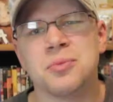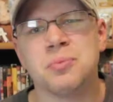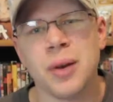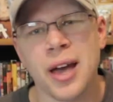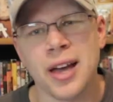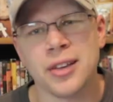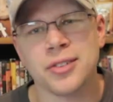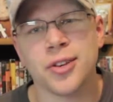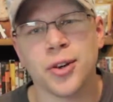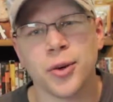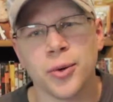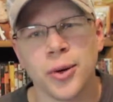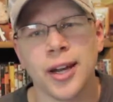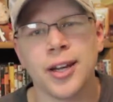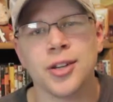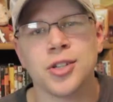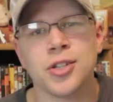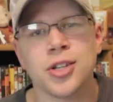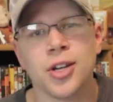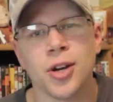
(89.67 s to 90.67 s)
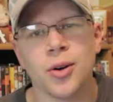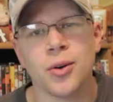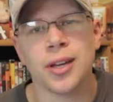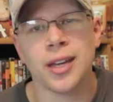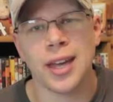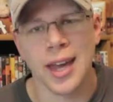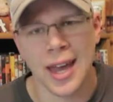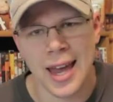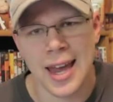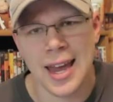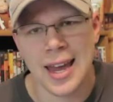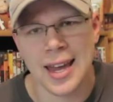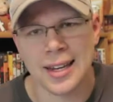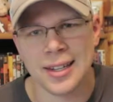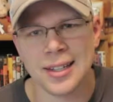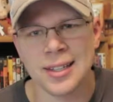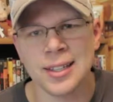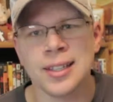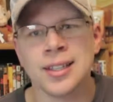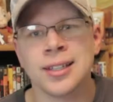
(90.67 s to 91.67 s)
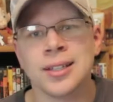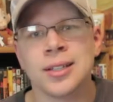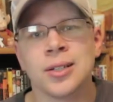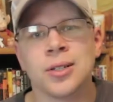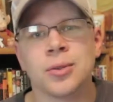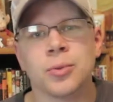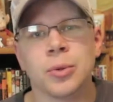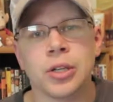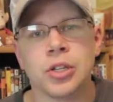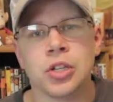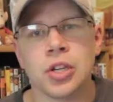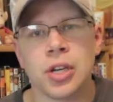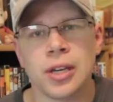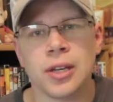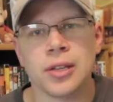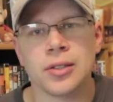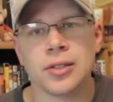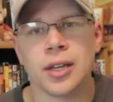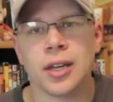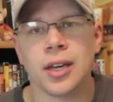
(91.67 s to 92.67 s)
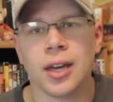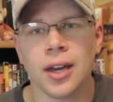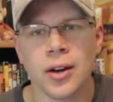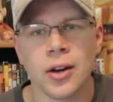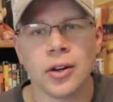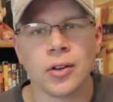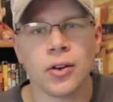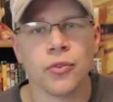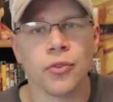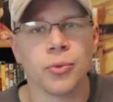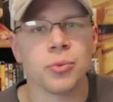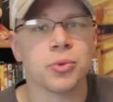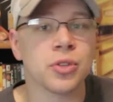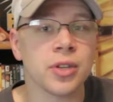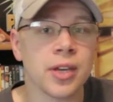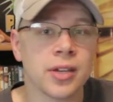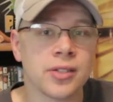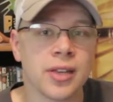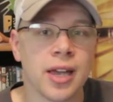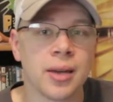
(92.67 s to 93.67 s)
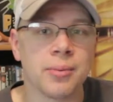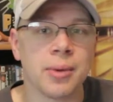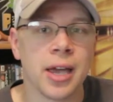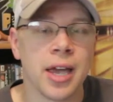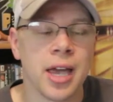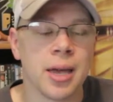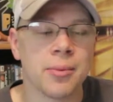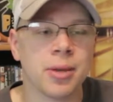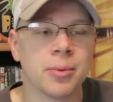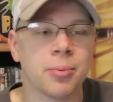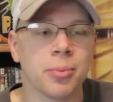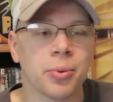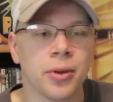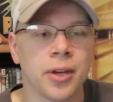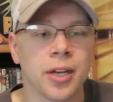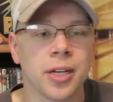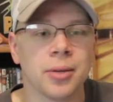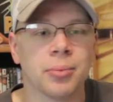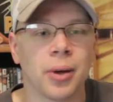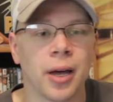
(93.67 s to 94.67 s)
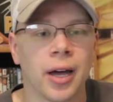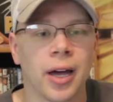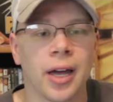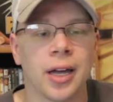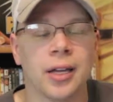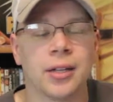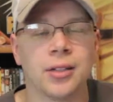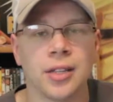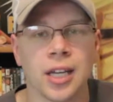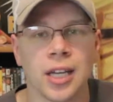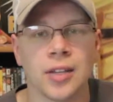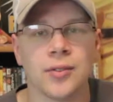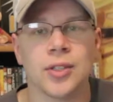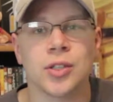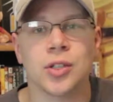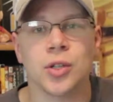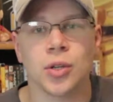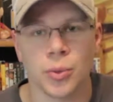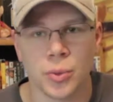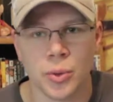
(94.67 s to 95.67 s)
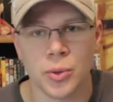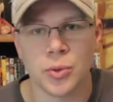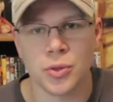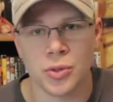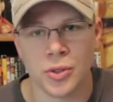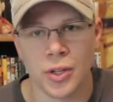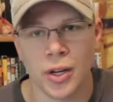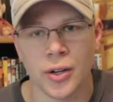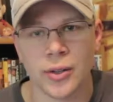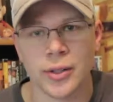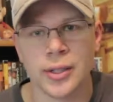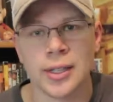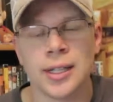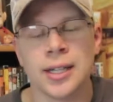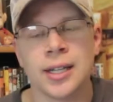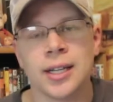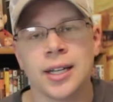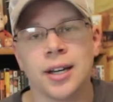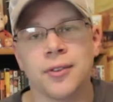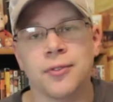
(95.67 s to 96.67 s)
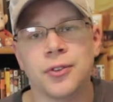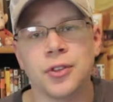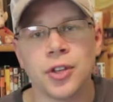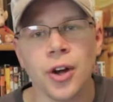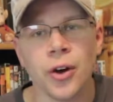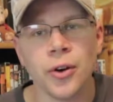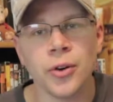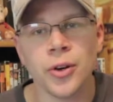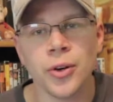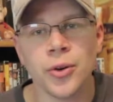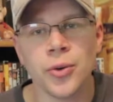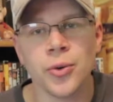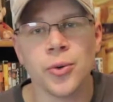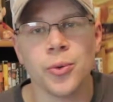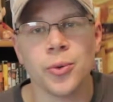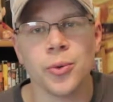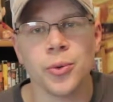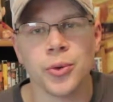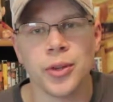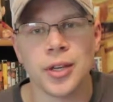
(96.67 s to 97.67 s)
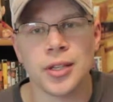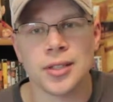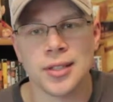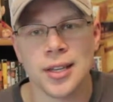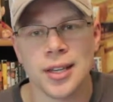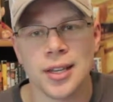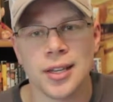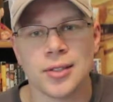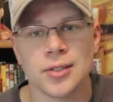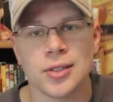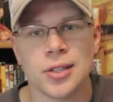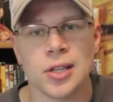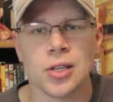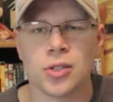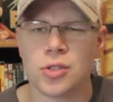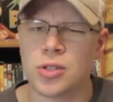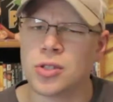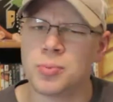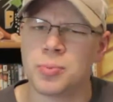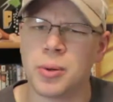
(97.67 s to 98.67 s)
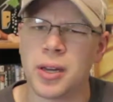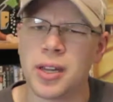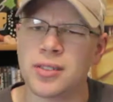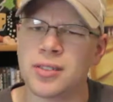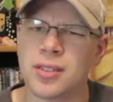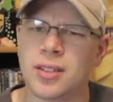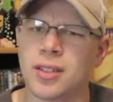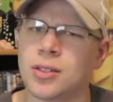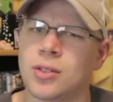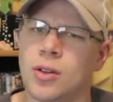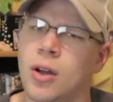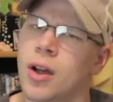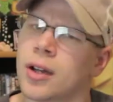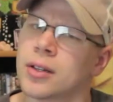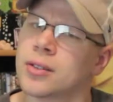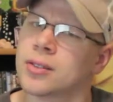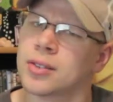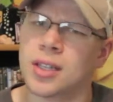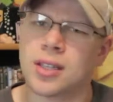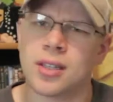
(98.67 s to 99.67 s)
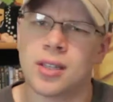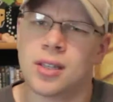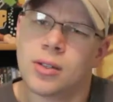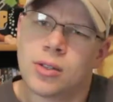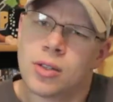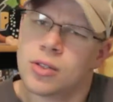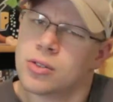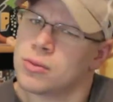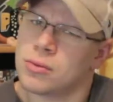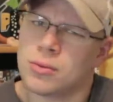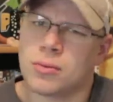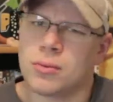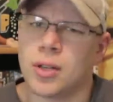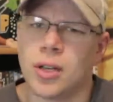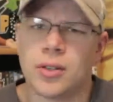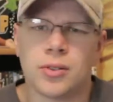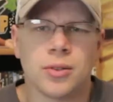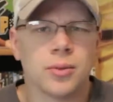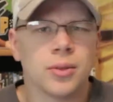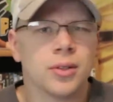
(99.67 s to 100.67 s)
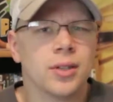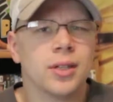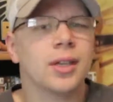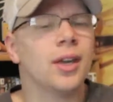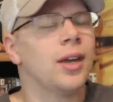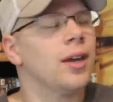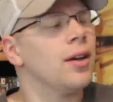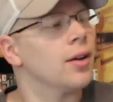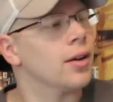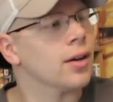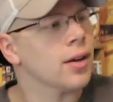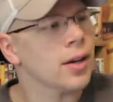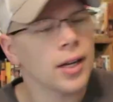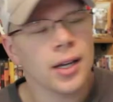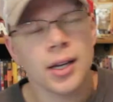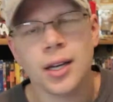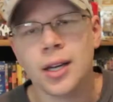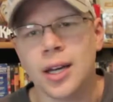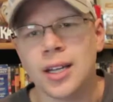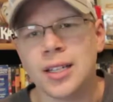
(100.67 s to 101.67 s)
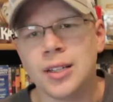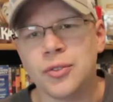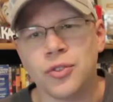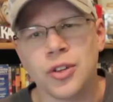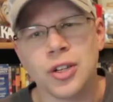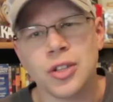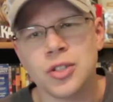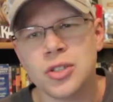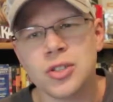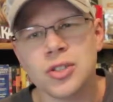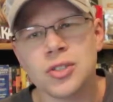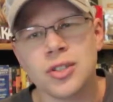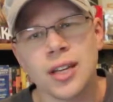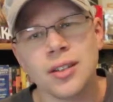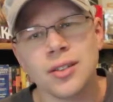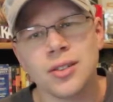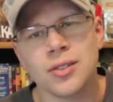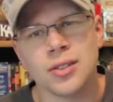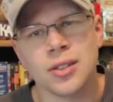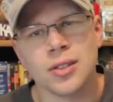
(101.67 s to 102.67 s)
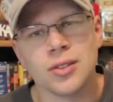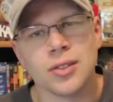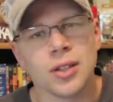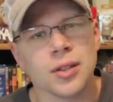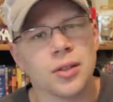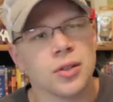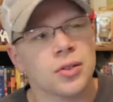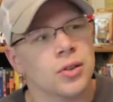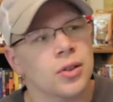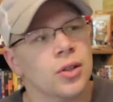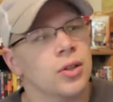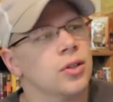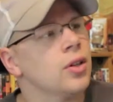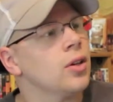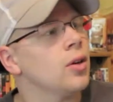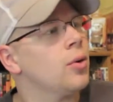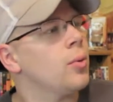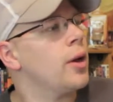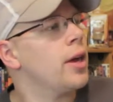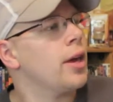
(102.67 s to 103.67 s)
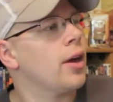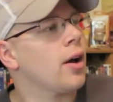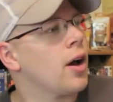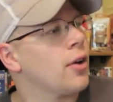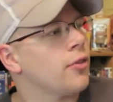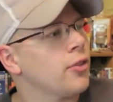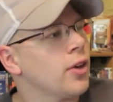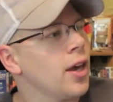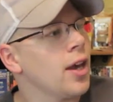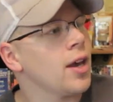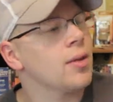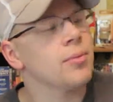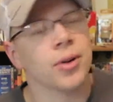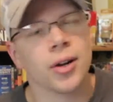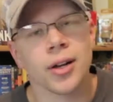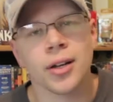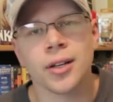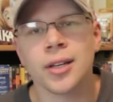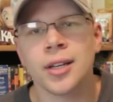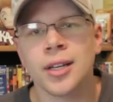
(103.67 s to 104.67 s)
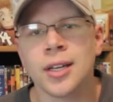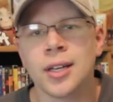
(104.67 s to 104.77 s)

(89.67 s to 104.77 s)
best Horatio Kane, which is a character from CSI Miami played by David Caruso. And if you don't know who this is, he just basically talks like he just doesn't really care. And he finishes sentences and he's looking away off camera.